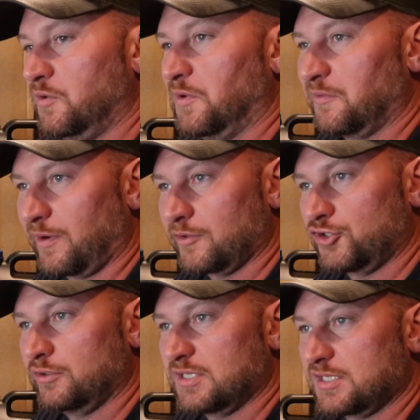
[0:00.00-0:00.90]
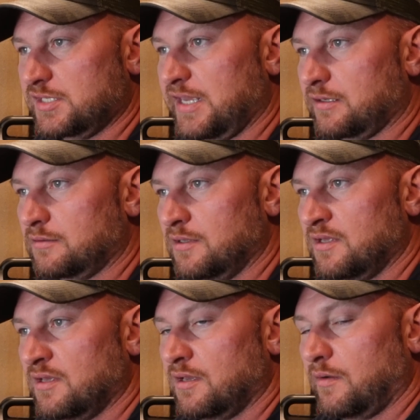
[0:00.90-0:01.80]
when we were shooting the steel,
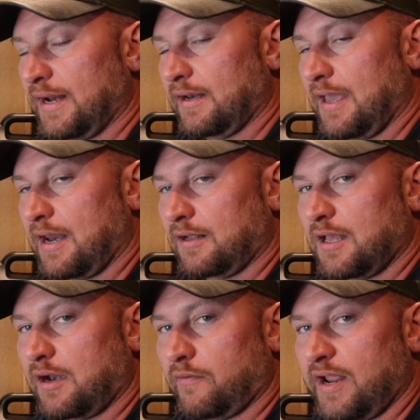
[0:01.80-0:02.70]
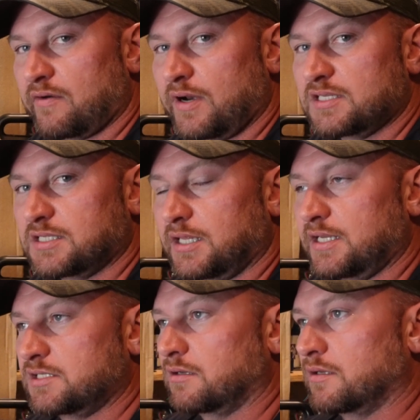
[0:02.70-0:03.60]
we had a lot of rain
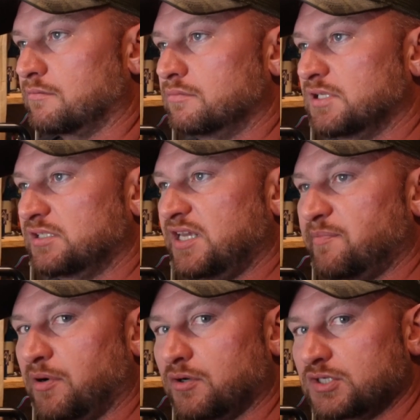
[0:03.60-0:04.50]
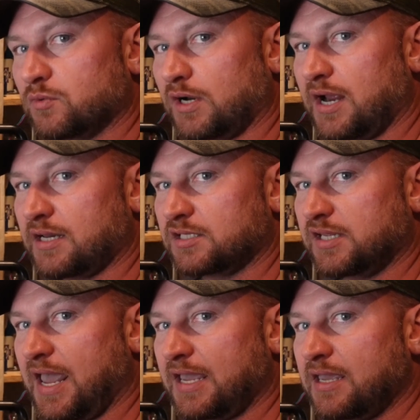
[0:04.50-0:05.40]
recently, so the T-posts were kind of
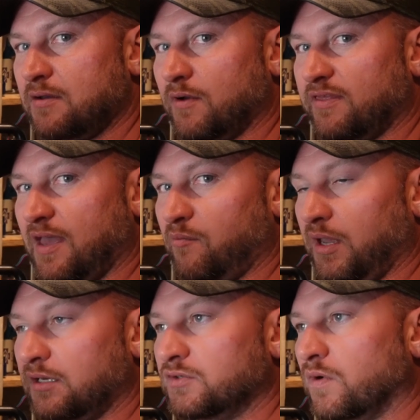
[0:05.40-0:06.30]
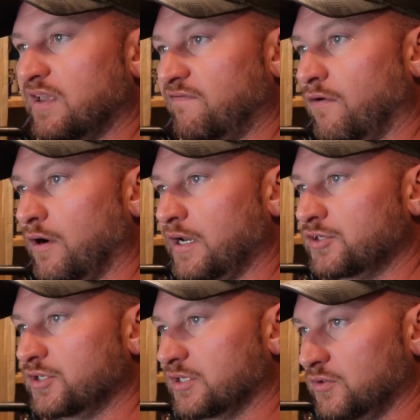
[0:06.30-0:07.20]
sagging with that big
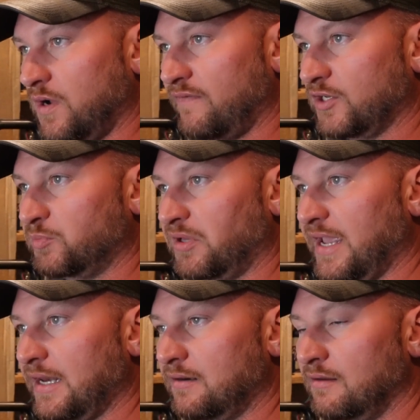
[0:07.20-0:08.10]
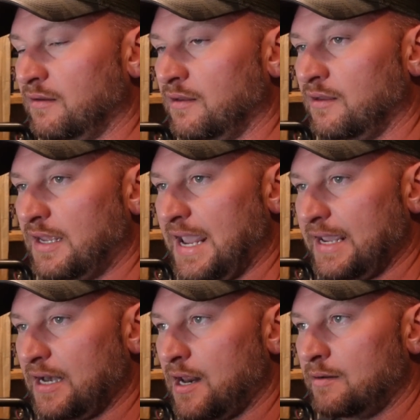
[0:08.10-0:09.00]
24-inch and 12-inch plate
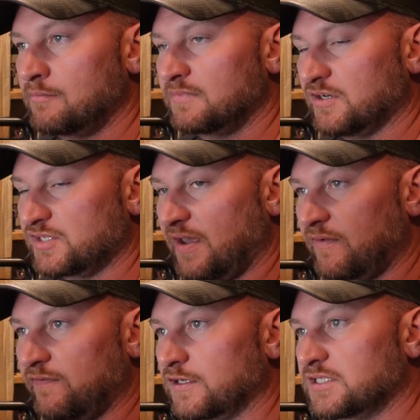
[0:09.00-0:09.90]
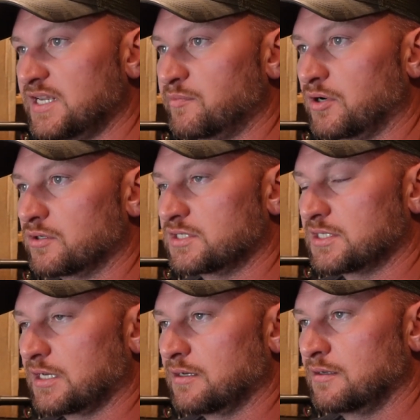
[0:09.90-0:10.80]
hanging on them. They're 7-foot
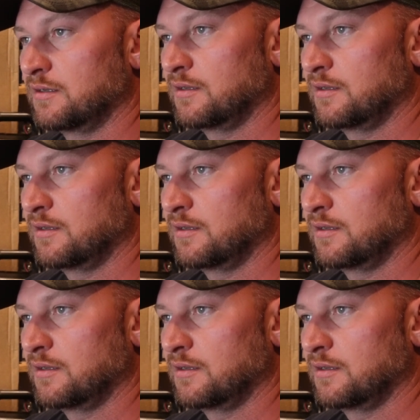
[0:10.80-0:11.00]
T-posts and